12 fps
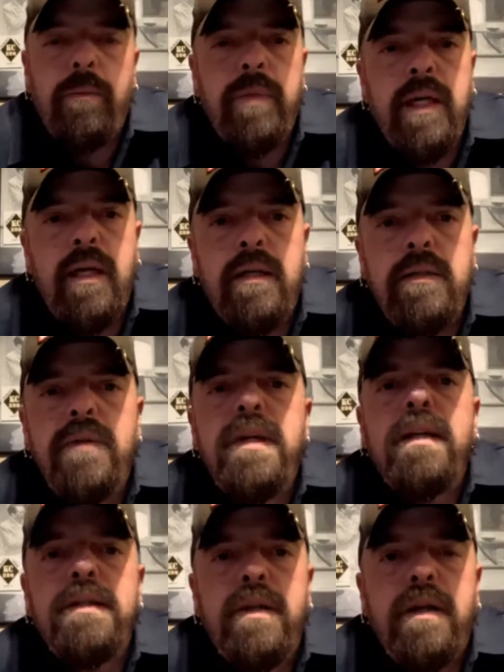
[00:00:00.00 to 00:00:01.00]
but go
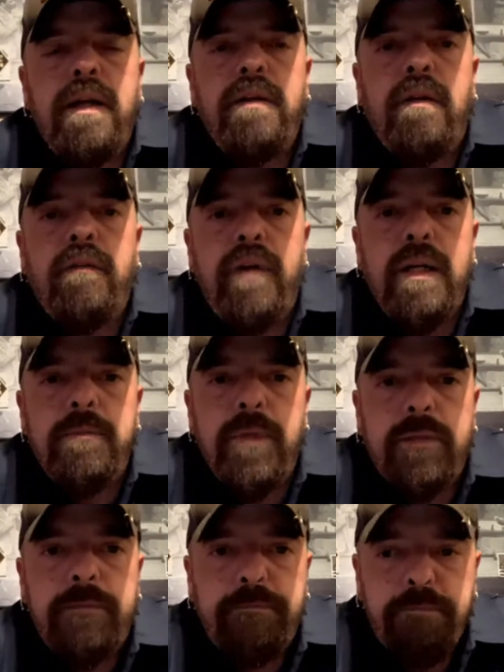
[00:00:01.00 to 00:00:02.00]
take a look at us on
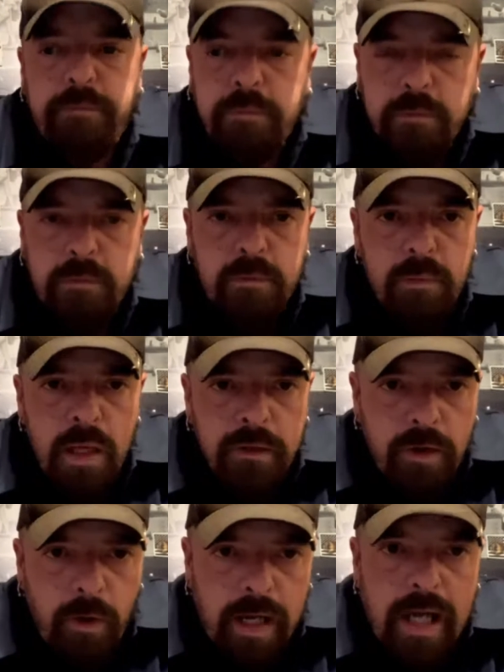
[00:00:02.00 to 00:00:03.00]
Facebook.
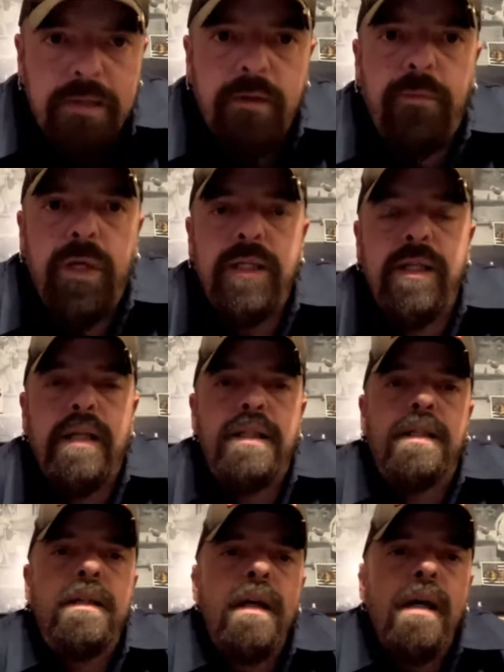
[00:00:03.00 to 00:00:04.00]
So, guys, I appreciate
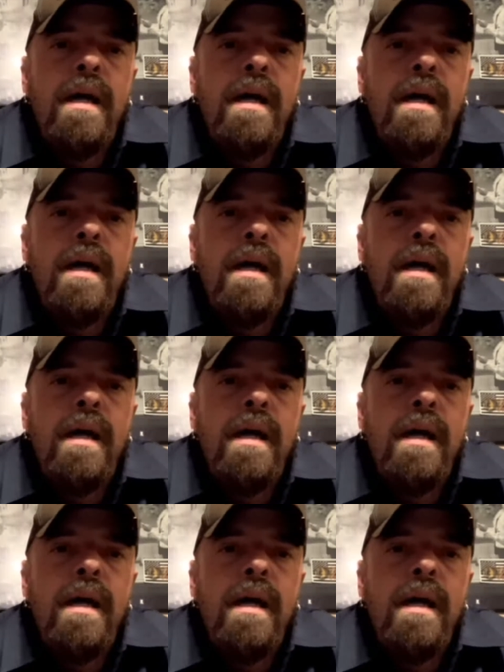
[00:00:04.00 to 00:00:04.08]
you.